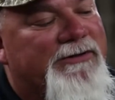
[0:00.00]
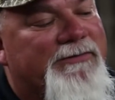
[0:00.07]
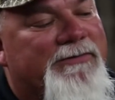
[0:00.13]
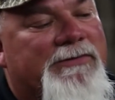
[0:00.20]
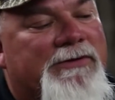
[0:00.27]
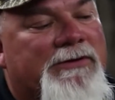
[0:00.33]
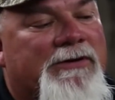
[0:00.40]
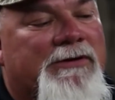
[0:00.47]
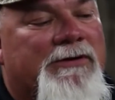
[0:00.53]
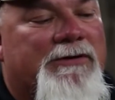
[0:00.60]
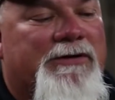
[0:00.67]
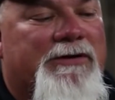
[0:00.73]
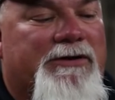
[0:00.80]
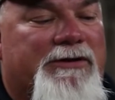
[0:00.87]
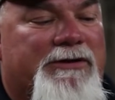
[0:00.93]
up,
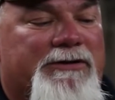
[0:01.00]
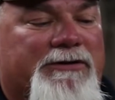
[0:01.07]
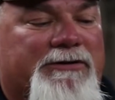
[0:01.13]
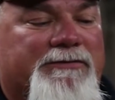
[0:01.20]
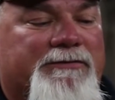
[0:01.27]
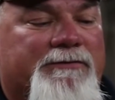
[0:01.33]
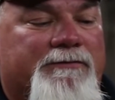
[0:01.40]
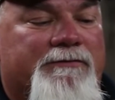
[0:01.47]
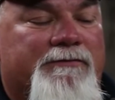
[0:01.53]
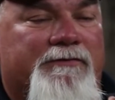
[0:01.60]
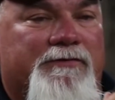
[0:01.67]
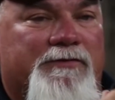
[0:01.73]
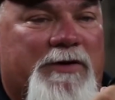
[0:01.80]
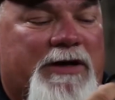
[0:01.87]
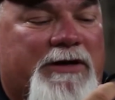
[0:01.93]
and
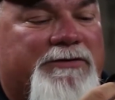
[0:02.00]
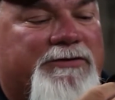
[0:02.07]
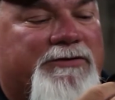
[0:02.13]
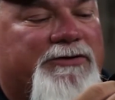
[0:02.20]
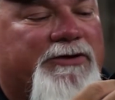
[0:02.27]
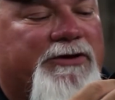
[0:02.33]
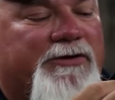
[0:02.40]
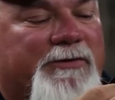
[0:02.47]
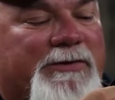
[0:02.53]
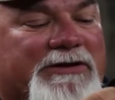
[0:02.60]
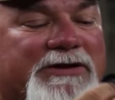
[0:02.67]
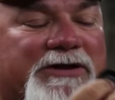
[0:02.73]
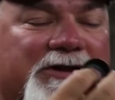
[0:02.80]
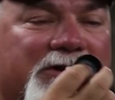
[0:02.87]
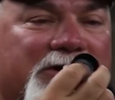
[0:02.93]
I trail my
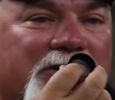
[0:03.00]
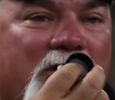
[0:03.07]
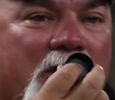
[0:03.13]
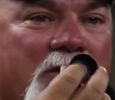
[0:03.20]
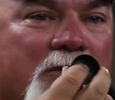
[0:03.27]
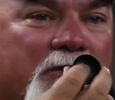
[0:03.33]
tongue.